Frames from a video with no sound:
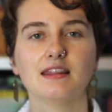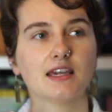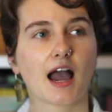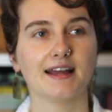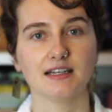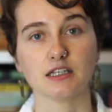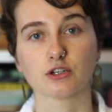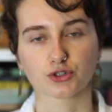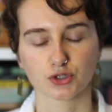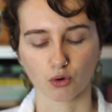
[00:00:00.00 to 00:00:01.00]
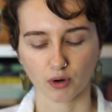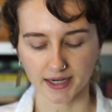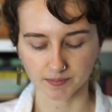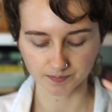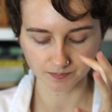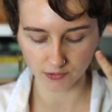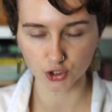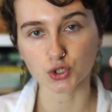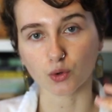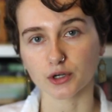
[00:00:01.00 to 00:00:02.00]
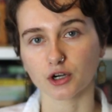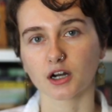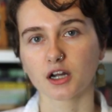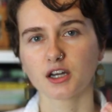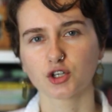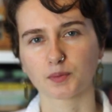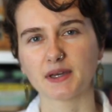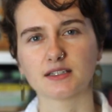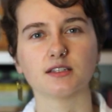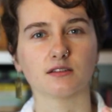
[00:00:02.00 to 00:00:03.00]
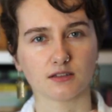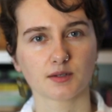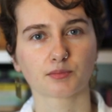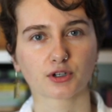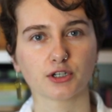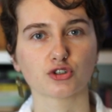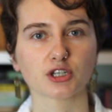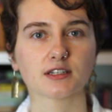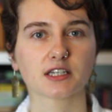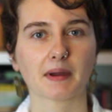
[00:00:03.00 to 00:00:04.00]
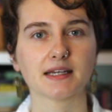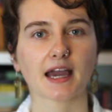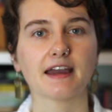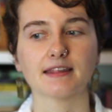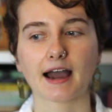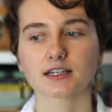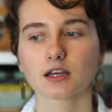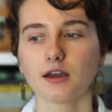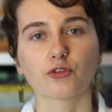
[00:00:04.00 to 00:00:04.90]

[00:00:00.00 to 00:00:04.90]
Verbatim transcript: in the ideal story. And the shorter your piece is, the simpler it usually is to maintain that.